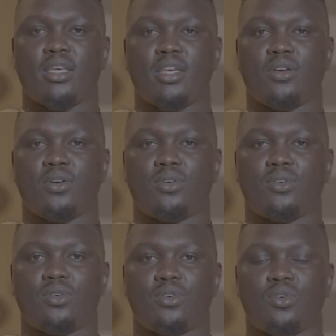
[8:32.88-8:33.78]
you know,
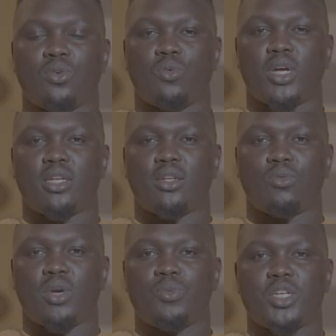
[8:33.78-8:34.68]

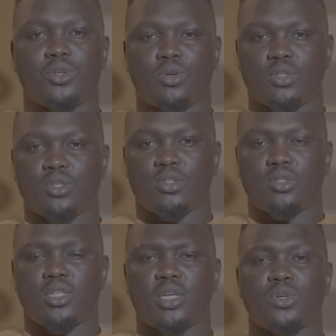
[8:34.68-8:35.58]
when we talked,
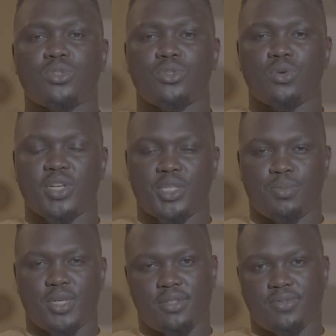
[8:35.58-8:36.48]
he was so
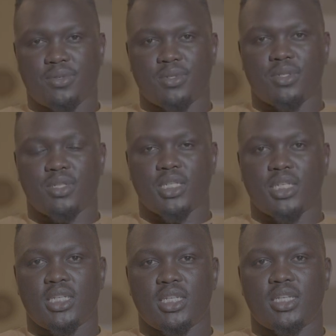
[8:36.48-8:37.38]
respectful.
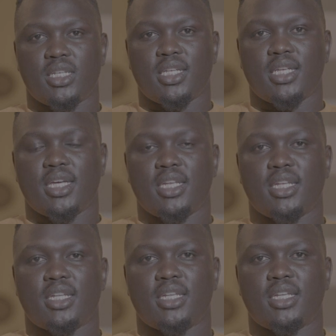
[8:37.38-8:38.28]

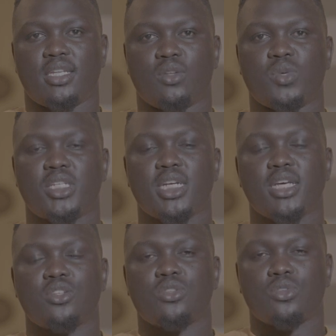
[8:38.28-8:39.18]
And we
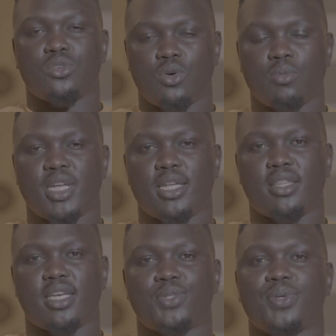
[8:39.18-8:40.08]
shared so many
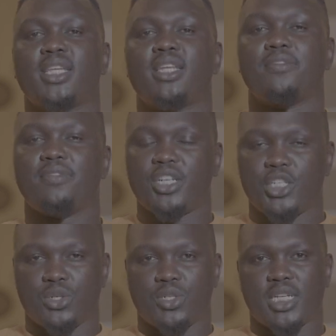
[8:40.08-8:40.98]
things within a very
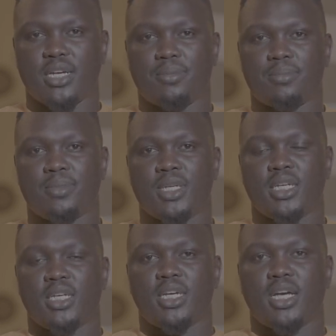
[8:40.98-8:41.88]
short time.
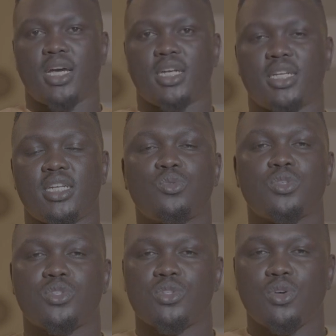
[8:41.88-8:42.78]
And it
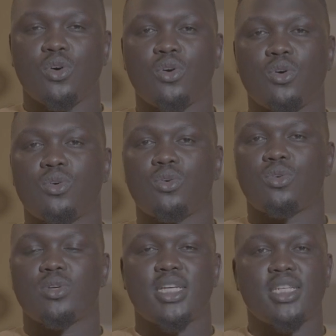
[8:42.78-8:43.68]
was so
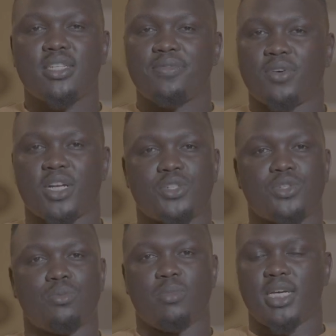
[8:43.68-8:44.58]
easy for us
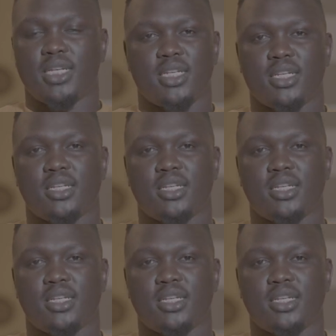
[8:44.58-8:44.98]
to blend